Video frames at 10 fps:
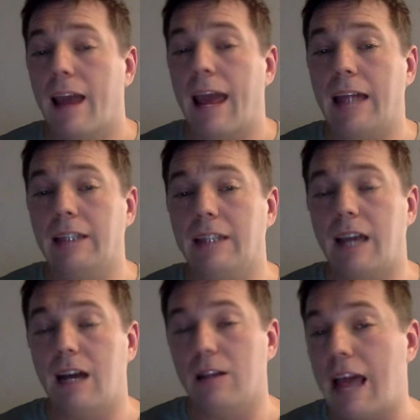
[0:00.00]
And
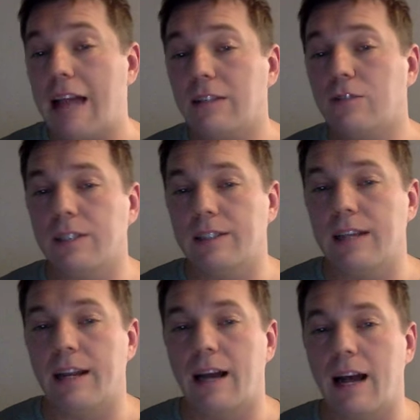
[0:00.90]
the answer is
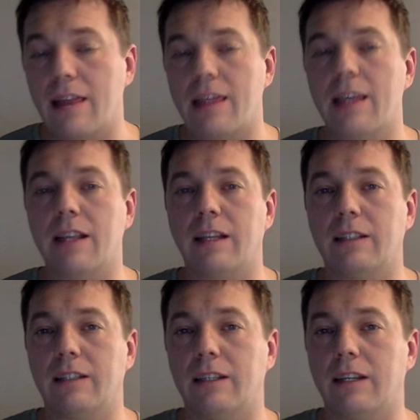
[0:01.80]
that I think
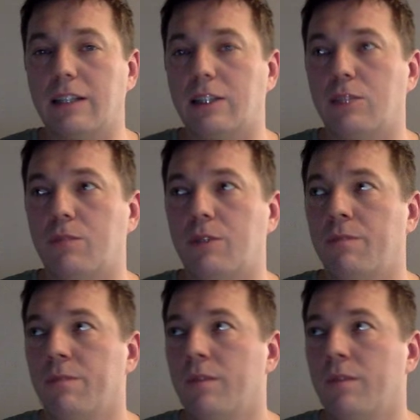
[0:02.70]
that the customer